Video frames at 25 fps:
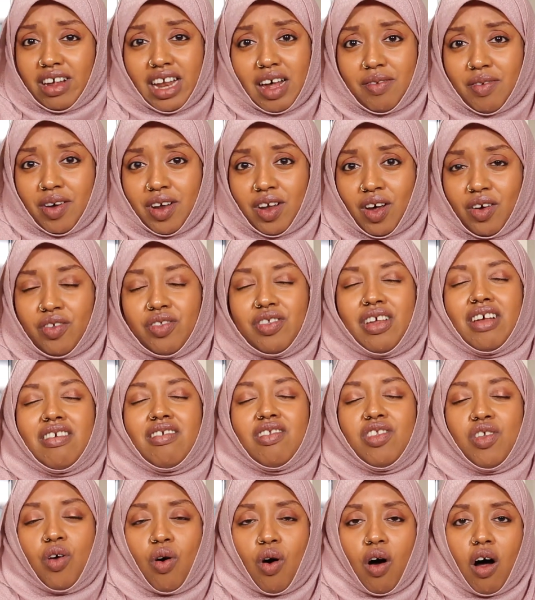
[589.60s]
you never know.
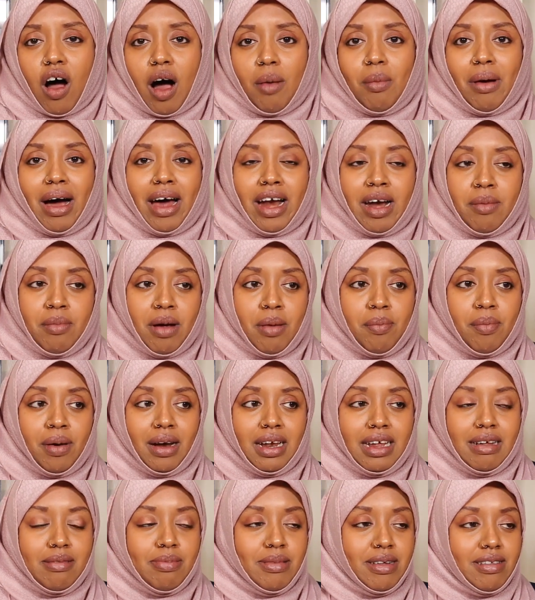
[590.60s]
There's no harm. I remember,
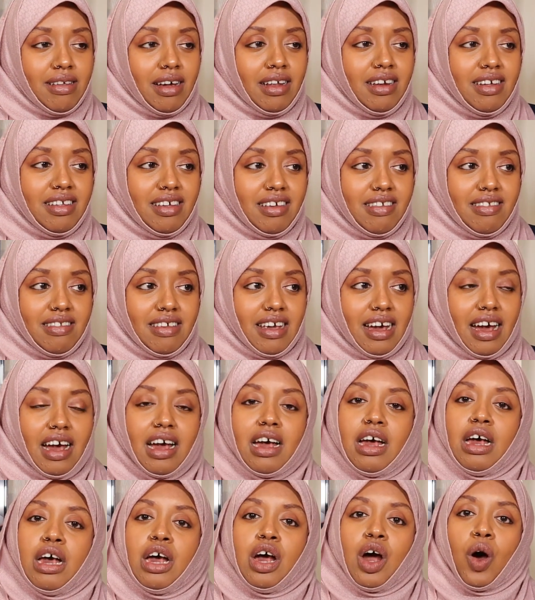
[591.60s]
let me tell you this,
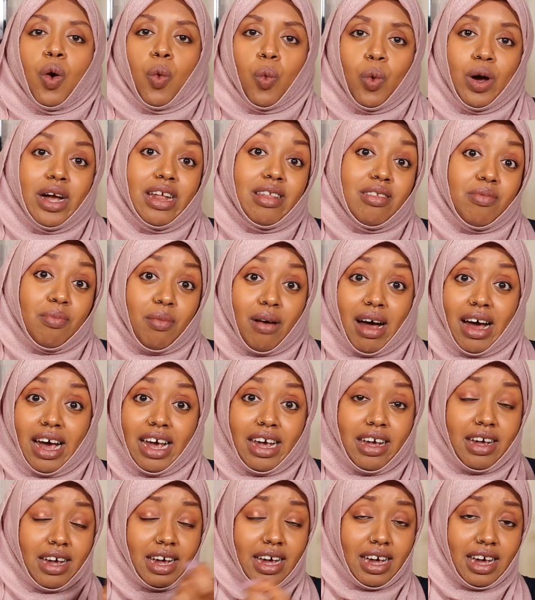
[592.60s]
yeah? With
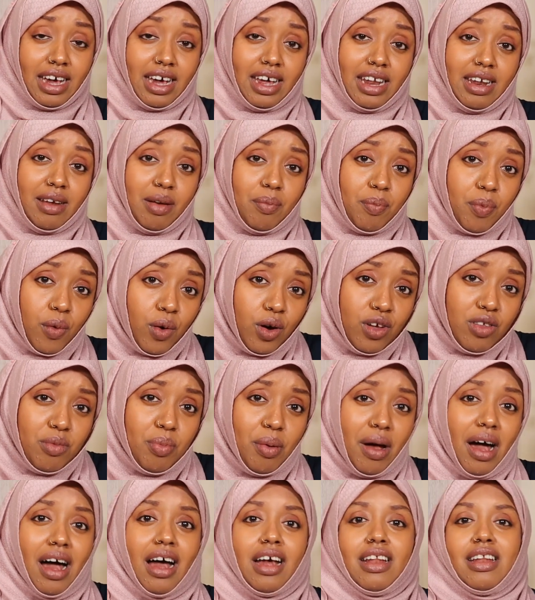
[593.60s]
my
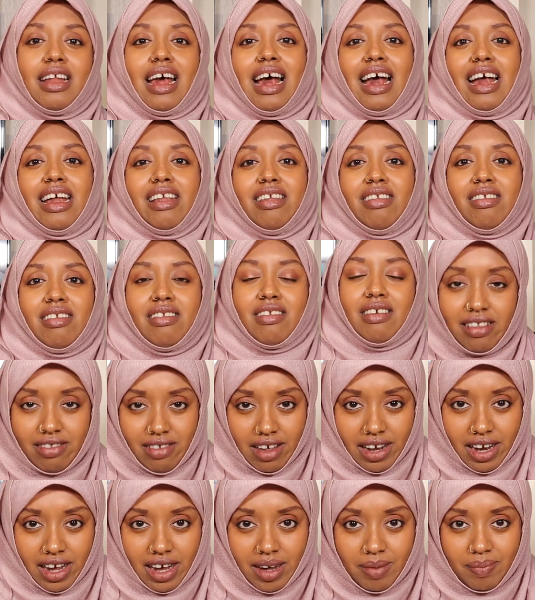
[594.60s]
broadband and
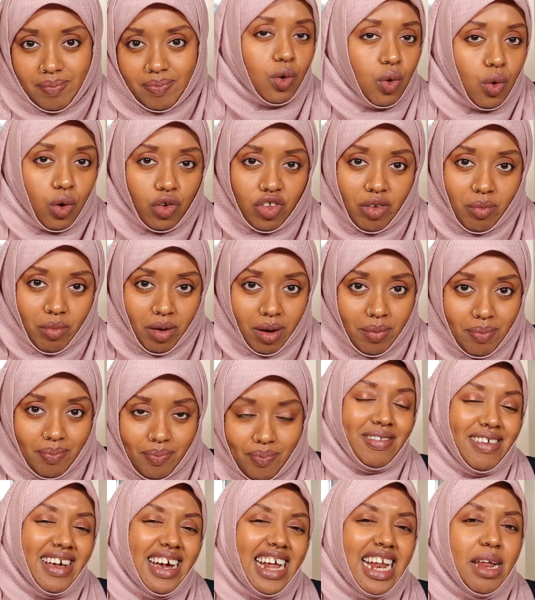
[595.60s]
internet, I call them up,
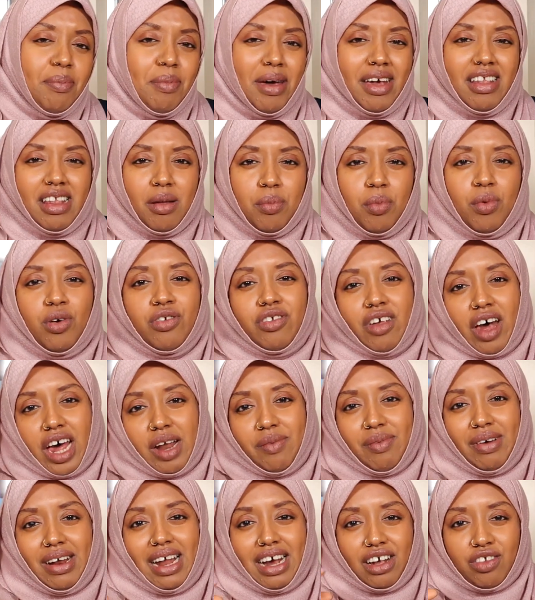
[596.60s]
particularly make the most out
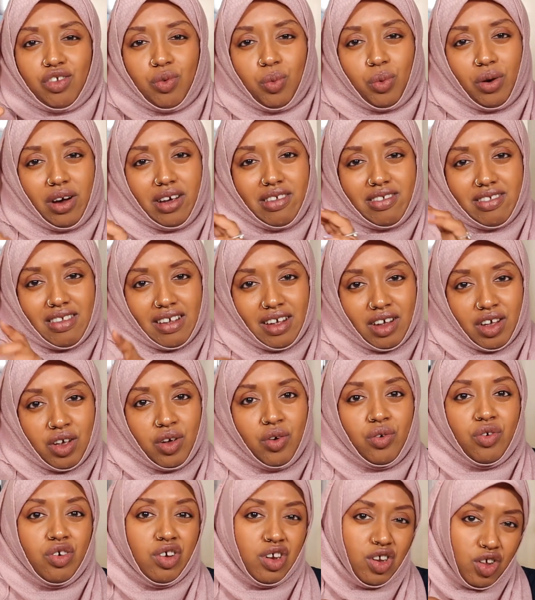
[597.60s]
of it, like towards
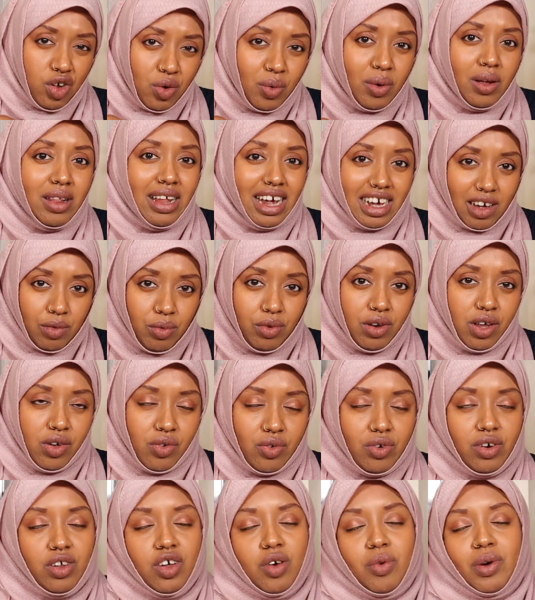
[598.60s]
your renewal, like when
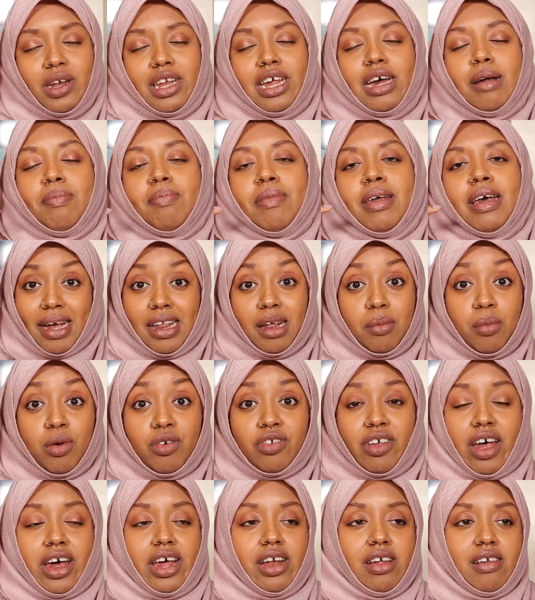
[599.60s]
you're renewing them, make the
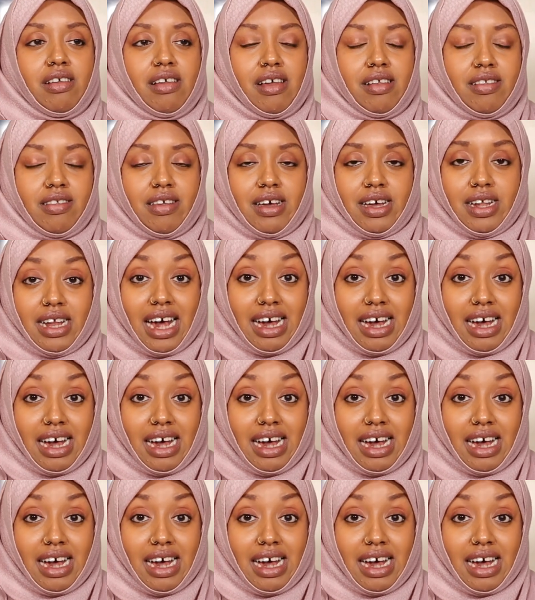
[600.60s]
most out of it at